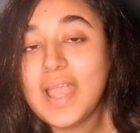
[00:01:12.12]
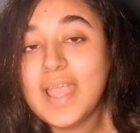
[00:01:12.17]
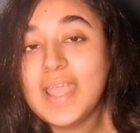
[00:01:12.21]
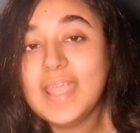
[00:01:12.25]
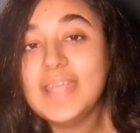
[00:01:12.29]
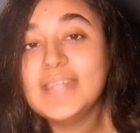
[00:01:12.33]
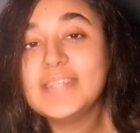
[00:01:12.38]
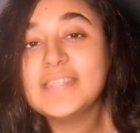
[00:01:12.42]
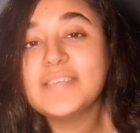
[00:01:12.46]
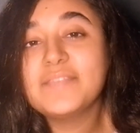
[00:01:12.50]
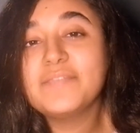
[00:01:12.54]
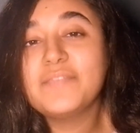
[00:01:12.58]

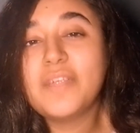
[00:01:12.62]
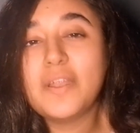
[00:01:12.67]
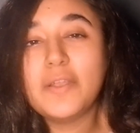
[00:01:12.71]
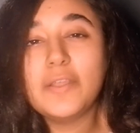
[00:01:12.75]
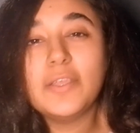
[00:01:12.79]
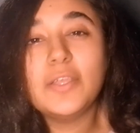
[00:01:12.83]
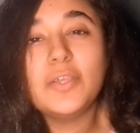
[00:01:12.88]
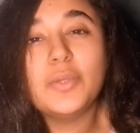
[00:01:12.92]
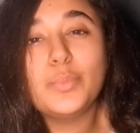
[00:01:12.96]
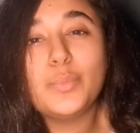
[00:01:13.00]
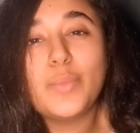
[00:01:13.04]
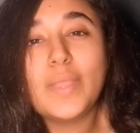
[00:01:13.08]
It's a very
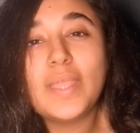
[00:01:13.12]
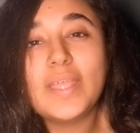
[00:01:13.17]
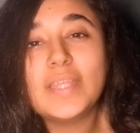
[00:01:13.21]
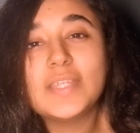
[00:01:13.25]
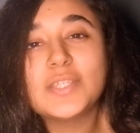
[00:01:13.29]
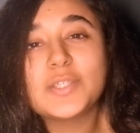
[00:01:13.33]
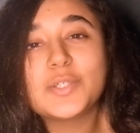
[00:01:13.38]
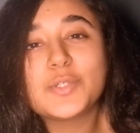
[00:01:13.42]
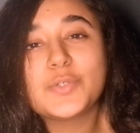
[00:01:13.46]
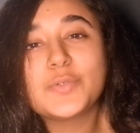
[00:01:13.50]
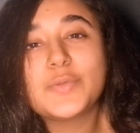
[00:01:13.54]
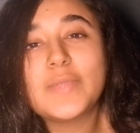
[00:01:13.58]
good way
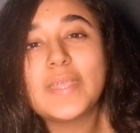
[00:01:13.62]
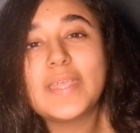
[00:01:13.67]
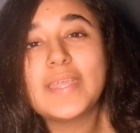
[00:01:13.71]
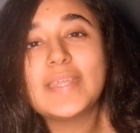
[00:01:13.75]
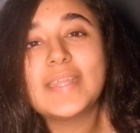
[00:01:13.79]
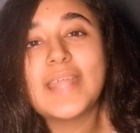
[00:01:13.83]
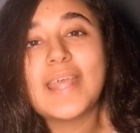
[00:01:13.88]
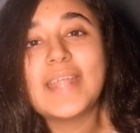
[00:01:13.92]
to create